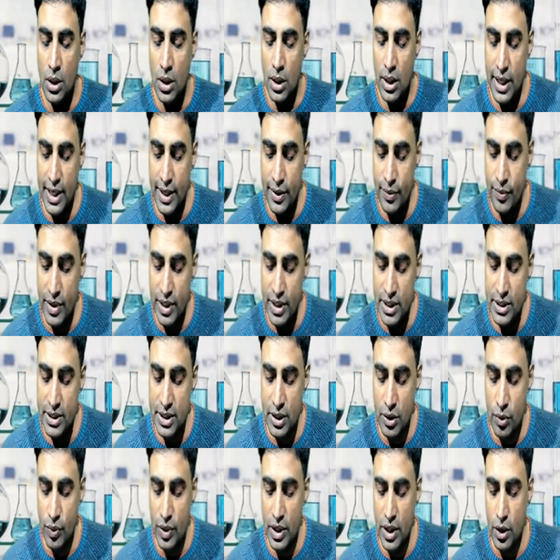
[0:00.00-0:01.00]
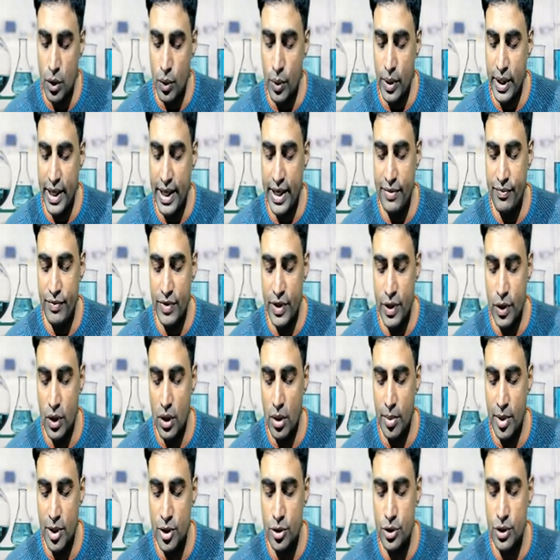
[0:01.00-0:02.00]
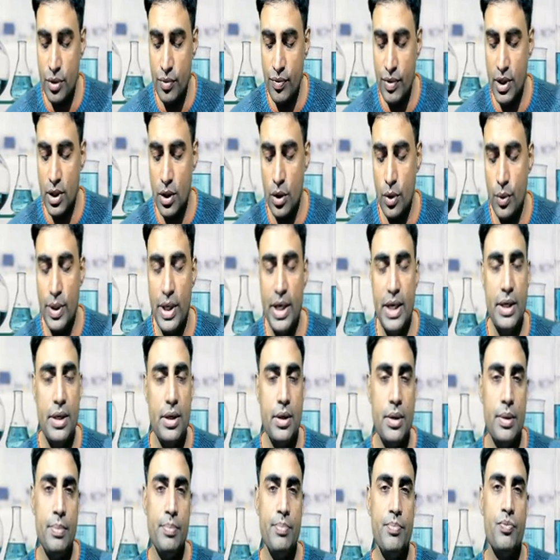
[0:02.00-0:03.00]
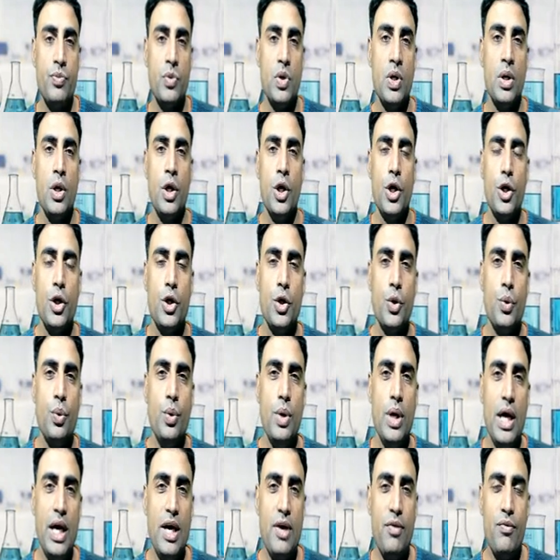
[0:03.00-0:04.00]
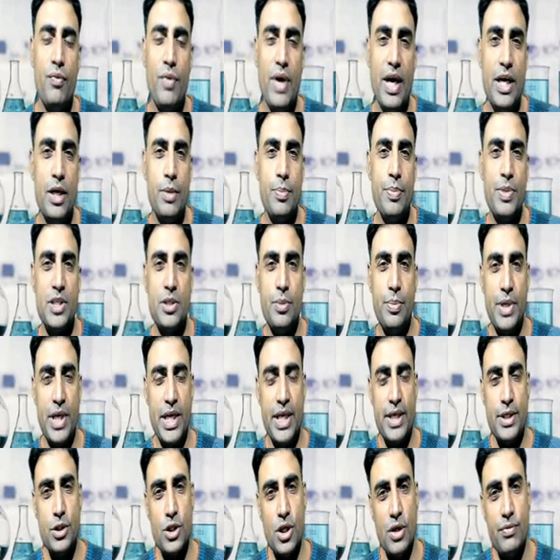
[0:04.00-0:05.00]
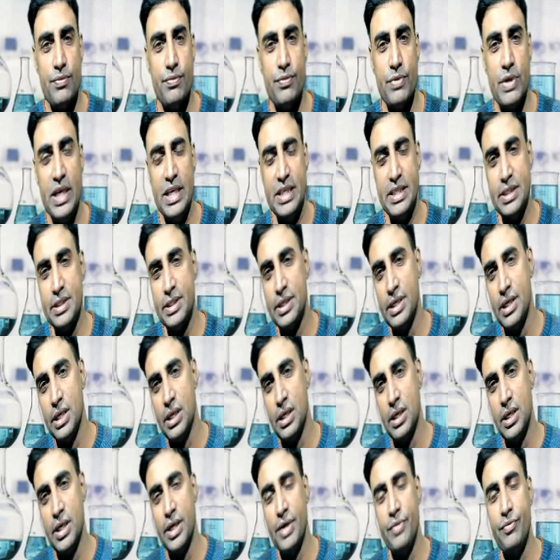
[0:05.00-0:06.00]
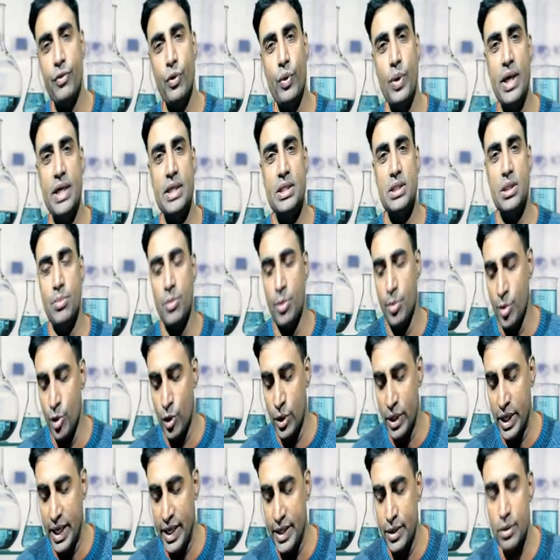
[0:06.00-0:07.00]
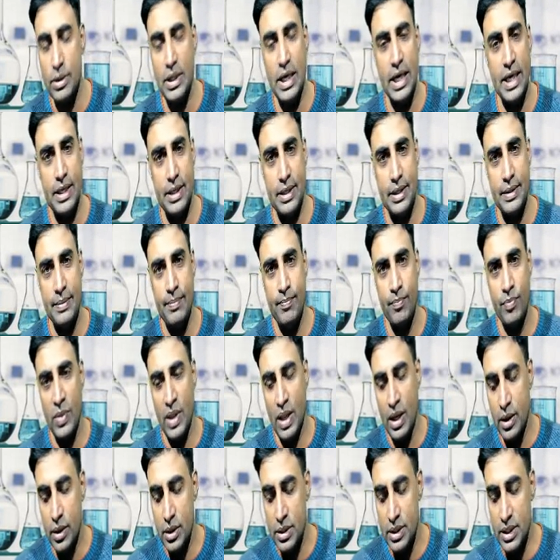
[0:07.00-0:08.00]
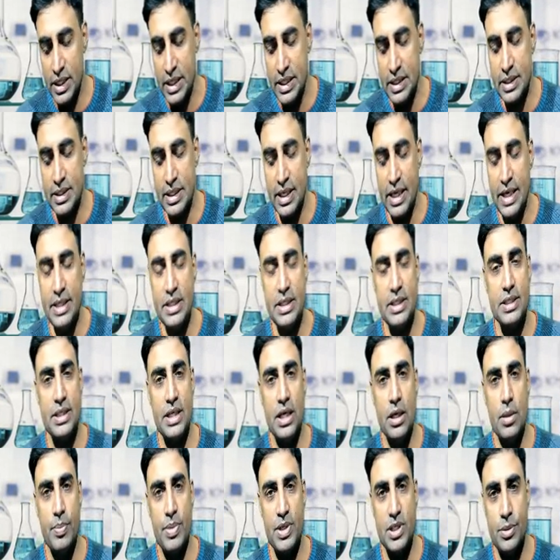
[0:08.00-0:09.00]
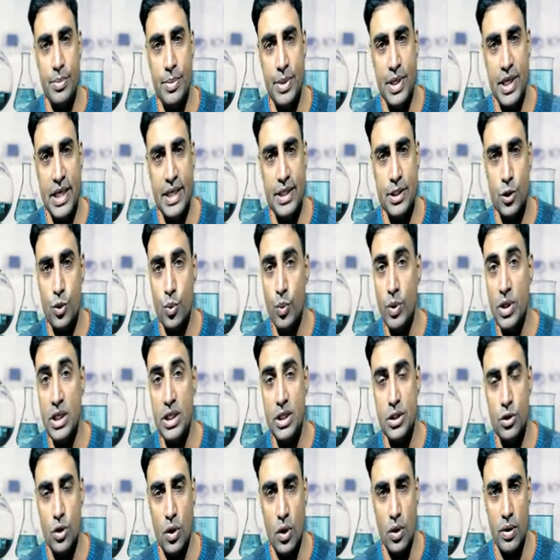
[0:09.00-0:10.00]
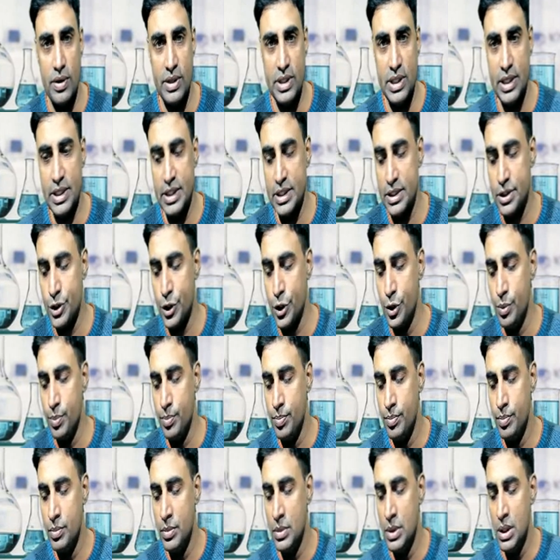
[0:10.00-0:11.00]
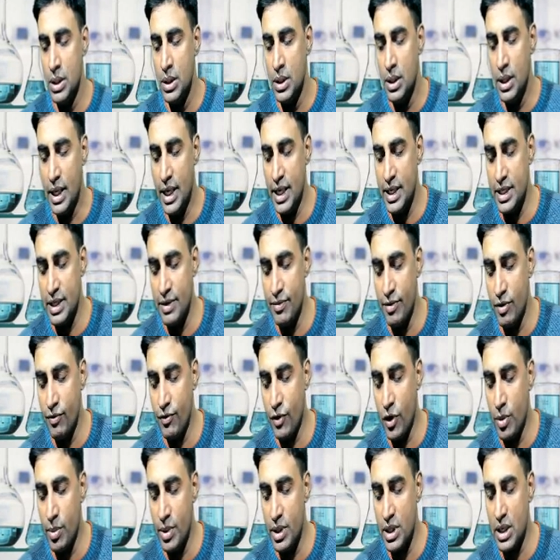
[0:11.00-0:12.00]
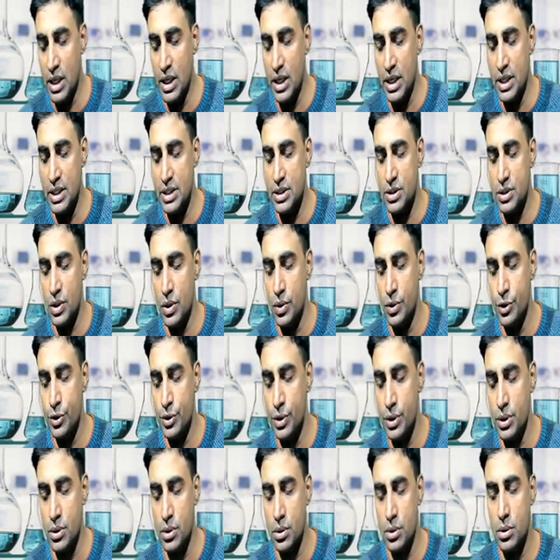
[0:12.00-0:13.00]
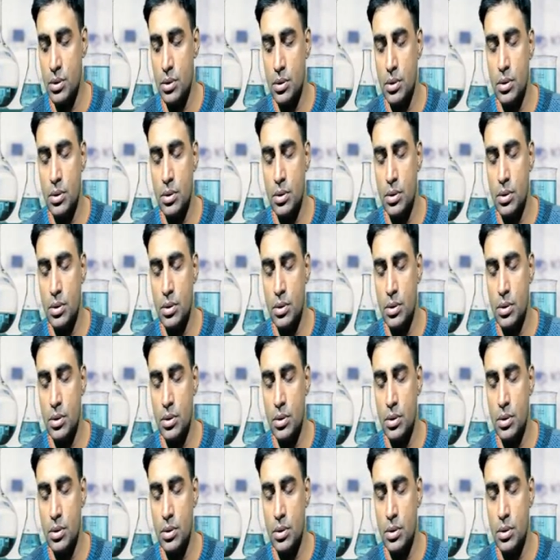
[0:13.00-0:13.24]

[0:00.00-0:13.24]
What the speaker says: Likewise, silver chloride, if we talk about silver chloride, you have white precipitates of AgCl. If you add some ammonia into that, these AgCl precipitates will dissolve in the test tube and they will form a colorless solution,